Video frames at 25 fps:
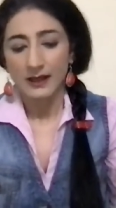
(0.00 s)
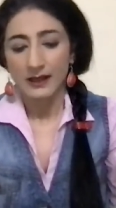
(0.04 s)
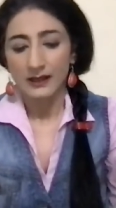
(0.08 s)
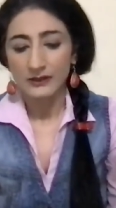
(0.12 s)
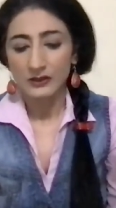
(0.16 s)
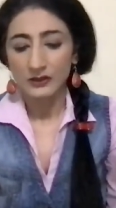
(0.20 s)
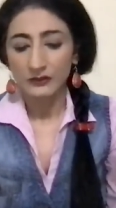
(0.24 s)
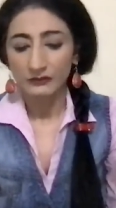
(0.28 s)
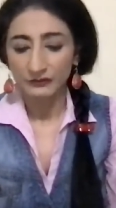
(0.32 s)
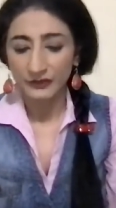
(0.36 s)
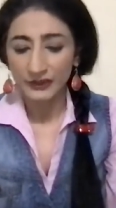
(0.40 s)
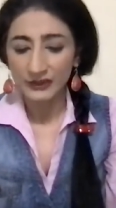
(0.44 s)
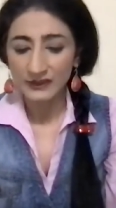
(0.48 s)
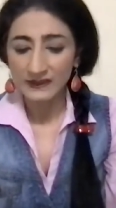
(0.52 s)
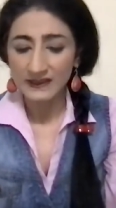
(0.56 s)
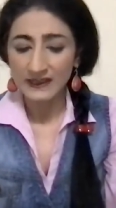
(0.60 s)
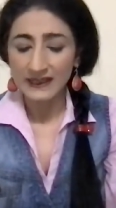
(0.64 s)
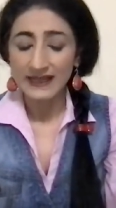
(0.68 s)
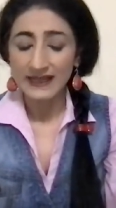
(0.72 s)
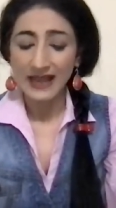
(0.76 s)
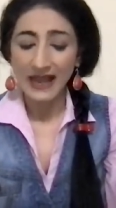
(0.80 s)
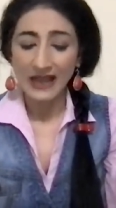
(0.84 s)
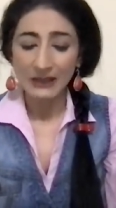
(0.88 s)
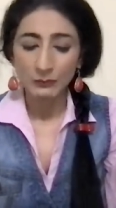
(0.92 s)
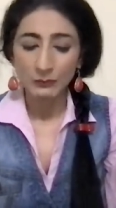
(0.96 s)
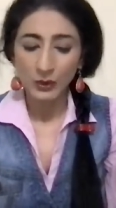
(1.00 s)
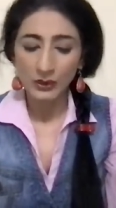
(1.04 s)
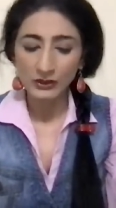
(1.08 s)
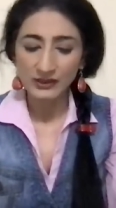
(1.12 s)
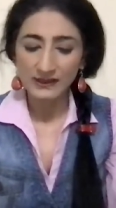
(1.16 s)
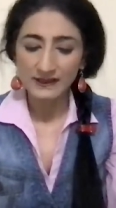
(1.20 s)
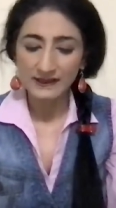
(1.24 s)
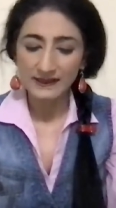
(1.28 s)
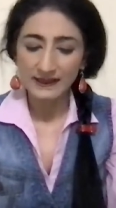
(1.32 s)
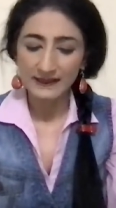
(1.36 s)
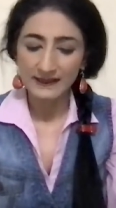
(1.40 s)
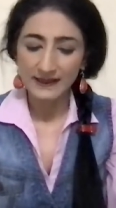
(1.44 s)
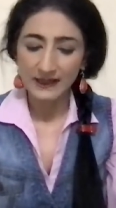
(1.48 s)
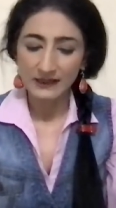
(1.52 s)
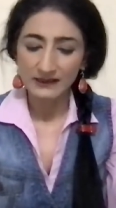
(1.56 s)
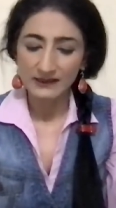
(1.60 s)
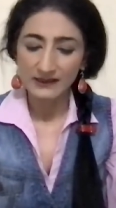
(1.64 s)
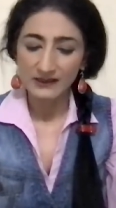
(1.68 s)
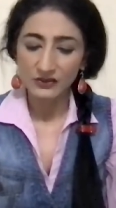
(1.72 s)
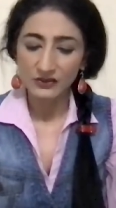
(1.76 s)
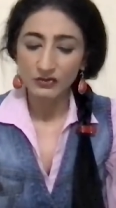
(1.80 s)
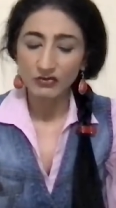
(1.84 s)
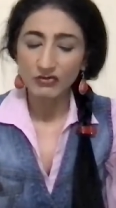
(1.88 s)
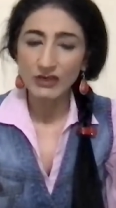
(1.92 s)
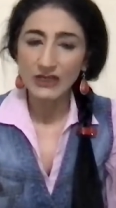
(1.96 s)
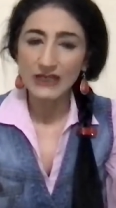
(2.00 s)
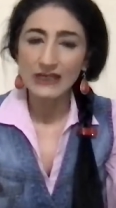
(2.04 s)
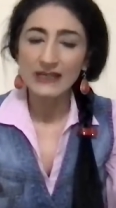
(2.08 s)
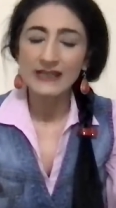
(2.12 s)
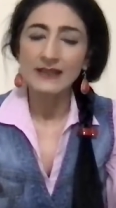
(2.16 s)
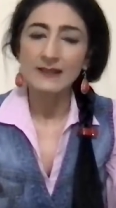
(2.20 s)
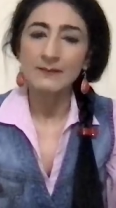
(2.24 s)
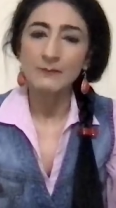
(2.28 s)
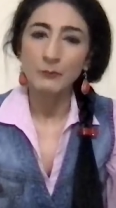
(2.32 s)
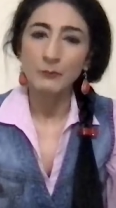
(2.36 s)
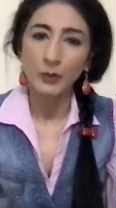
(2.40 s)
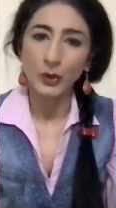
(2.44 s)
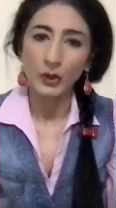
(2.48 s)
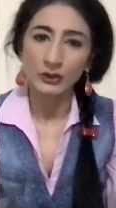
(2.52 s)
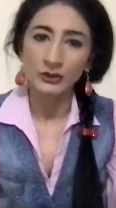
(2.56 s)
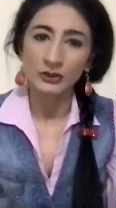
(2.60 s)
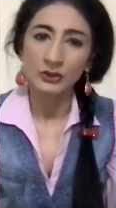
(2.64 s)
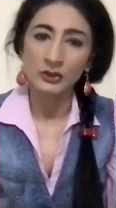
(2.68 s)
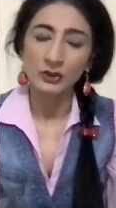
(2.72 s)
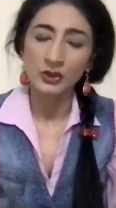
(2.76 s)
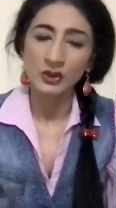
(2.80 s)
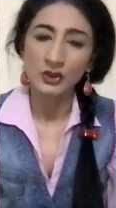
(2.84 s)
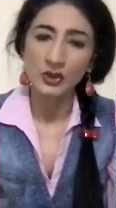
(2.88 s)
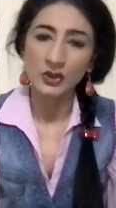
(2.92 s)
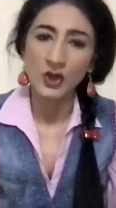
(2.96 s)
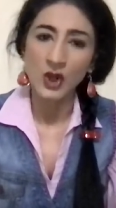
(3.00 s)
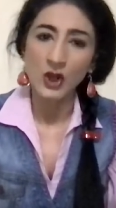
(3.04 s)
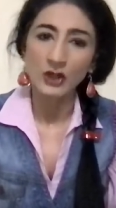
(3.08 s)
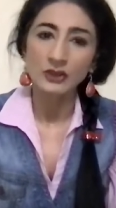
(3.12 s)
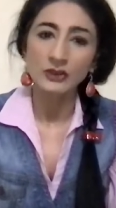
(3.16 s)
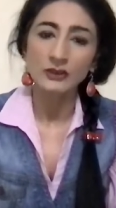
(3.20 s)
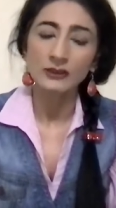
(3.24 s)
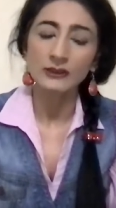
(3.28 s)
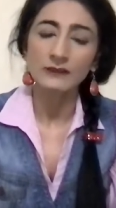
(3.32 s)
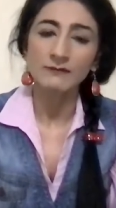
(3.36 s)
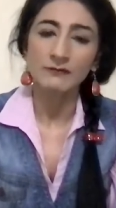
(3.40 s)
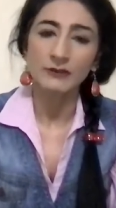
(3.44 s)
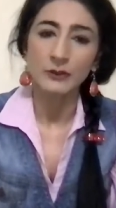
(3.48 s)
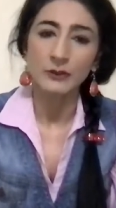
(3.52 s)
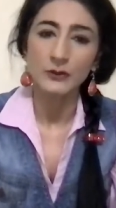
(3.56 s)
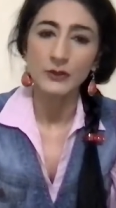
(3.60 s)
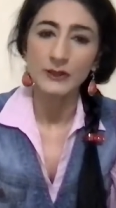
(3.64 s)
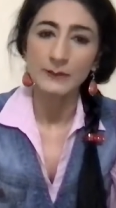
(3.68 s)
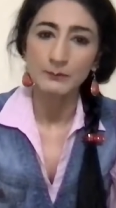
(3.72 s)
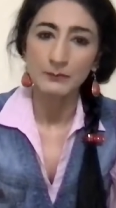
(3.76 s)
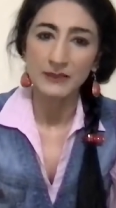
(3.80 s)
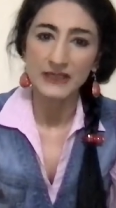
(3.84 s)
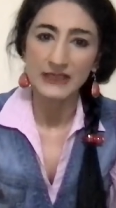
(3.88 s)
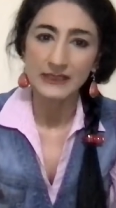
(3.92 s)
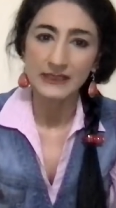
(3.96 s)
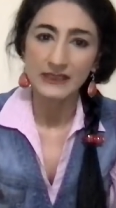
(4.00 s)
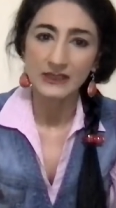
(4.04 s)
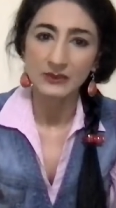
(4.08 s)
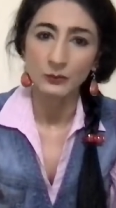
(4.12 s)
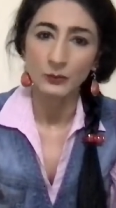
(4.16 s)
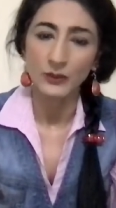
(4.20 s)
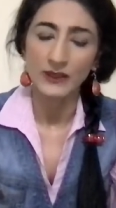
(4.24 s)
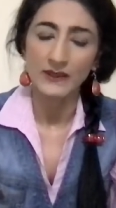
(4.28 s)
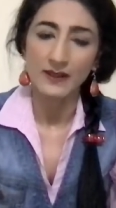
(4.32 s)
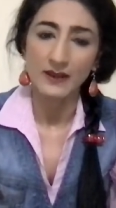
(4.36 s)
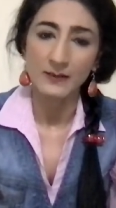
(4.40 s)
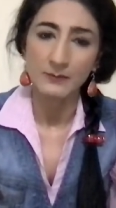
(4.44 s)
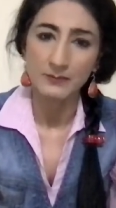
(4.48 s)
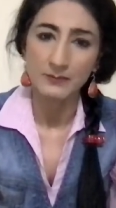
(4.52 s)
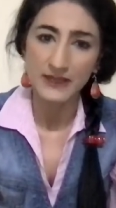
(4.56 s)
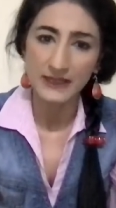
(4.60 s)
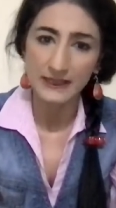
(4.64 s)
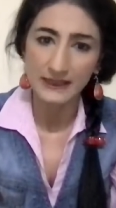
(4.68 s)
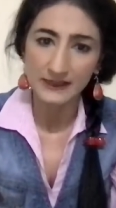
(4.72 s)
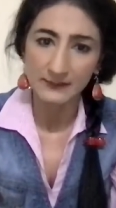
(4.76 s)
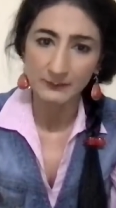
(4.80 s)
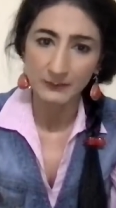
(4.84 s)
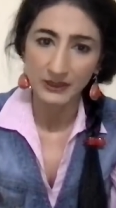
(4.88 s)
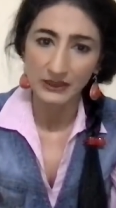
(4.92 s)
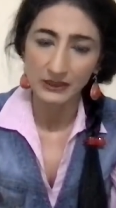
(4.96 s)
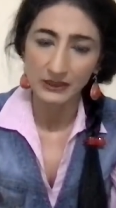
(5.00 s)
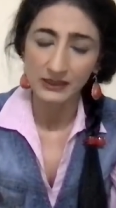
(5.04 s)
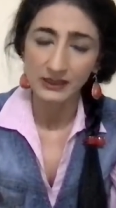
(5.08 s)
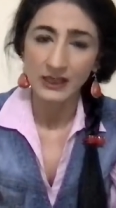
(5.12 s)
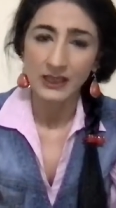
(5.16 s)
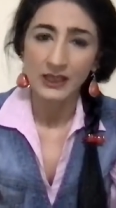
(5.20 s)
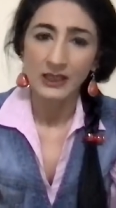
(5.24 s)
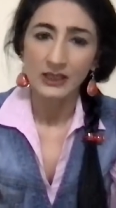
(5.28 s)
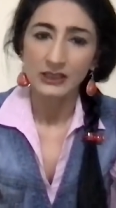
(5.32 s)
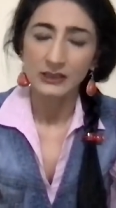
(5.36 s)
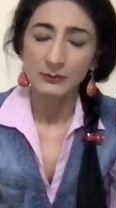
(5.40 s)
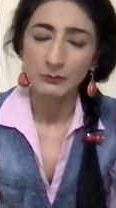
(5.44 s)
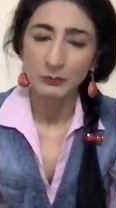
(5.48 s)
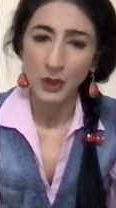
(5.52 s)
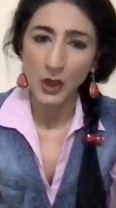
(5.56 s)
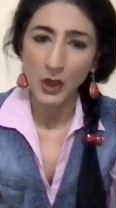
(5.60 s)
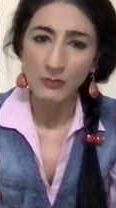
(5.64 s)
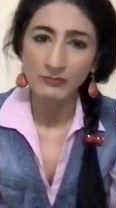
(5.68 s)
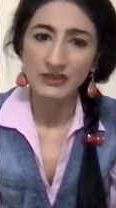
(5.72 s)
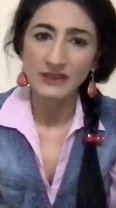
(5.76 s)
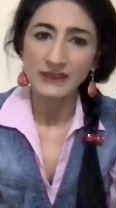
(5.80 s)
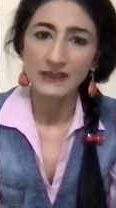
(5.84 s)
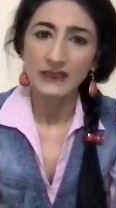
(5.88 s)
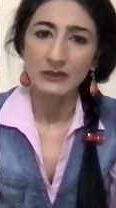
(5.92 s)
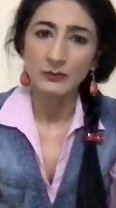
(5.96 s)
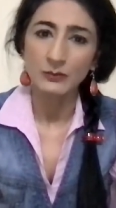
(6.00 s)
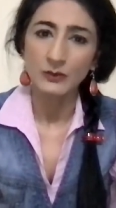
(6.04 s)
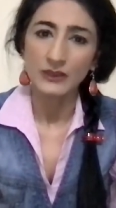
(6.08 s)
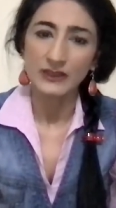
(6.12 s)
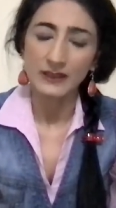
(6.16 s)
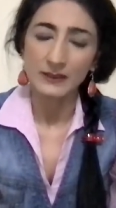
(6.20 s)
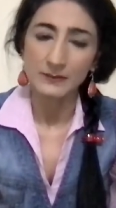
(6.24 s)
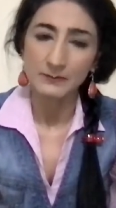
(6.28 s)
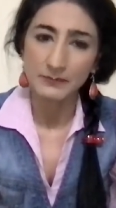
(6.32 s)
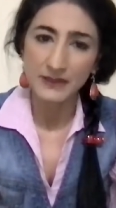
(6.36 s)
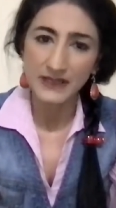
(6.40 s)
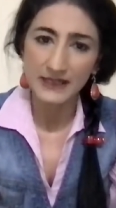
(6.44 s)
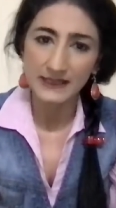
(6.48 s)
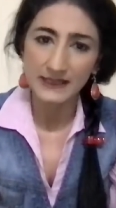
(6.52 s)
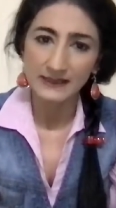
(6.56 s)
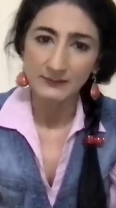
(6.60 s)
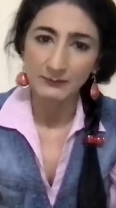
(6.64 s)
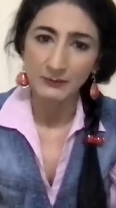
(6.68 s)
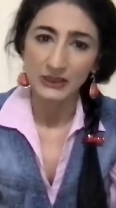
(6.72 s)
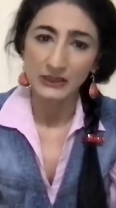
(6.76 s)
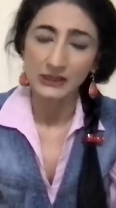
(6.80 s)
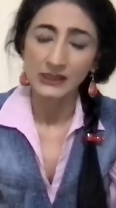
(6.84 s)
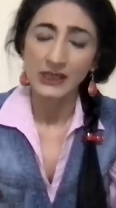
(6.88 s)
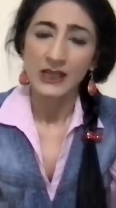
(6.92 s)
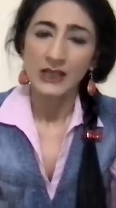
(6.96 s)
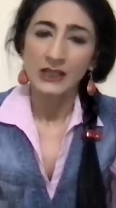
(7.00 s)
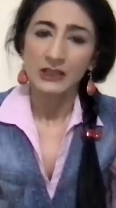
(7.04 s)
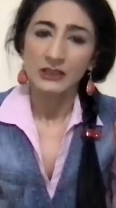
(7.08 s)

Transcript: So firstly, I want to say that it's really important not to confuse peace with appeasement, diplomacy with appeasement.